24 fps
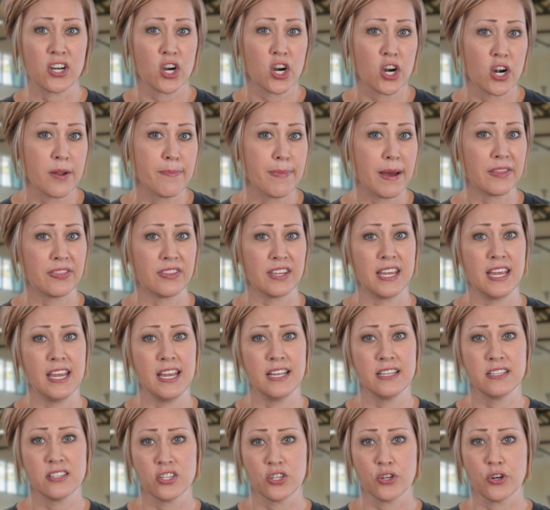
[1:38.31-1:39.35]
heard about the
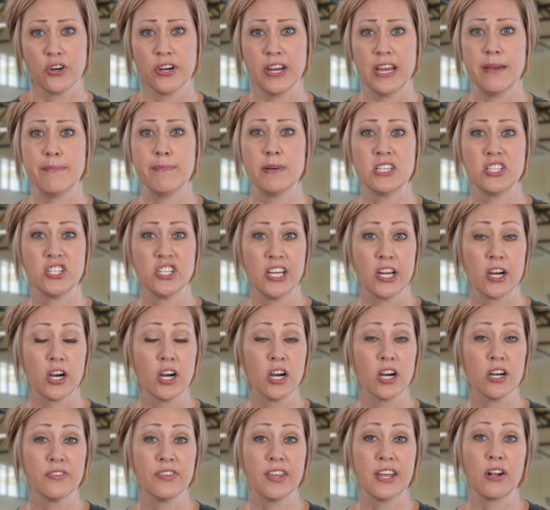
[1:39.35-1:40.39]
king's decree, but she
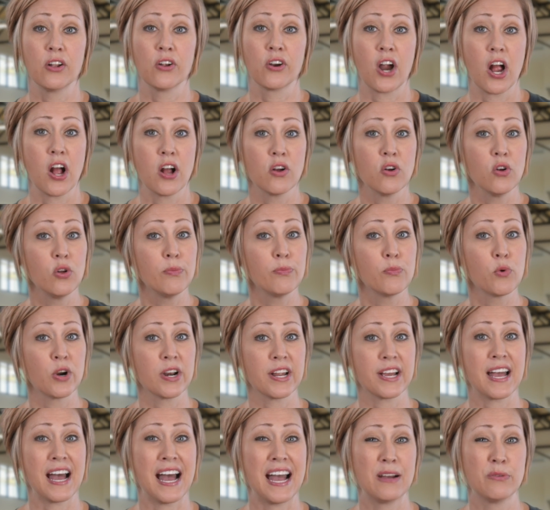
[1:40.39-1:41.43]
heard that her uncle
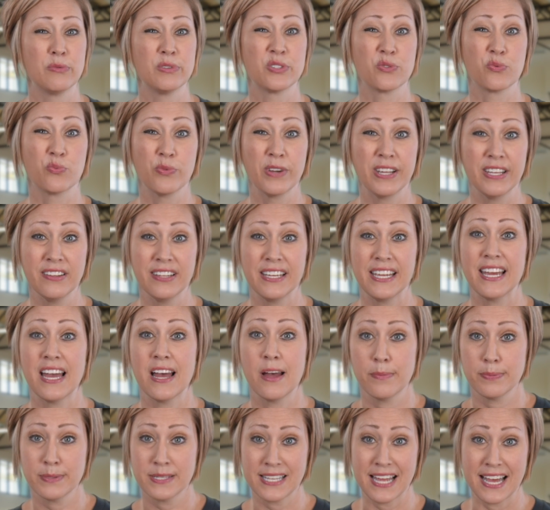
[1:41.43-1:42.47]
Mordecai was really
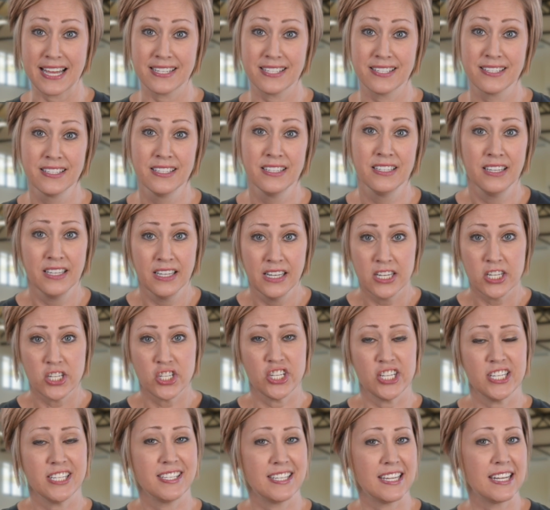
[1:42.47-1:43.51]
upset.
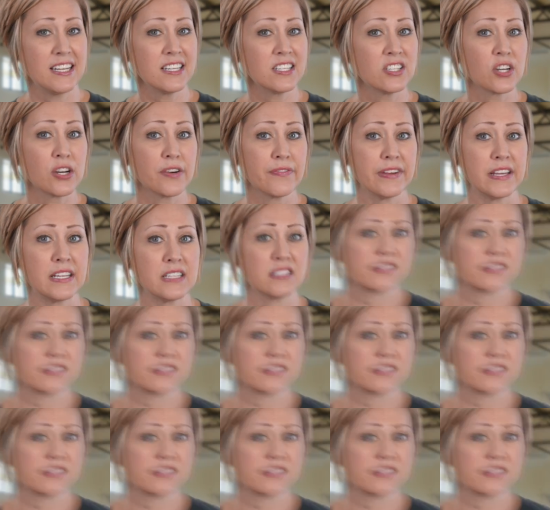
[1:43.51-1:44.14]
She sent a servant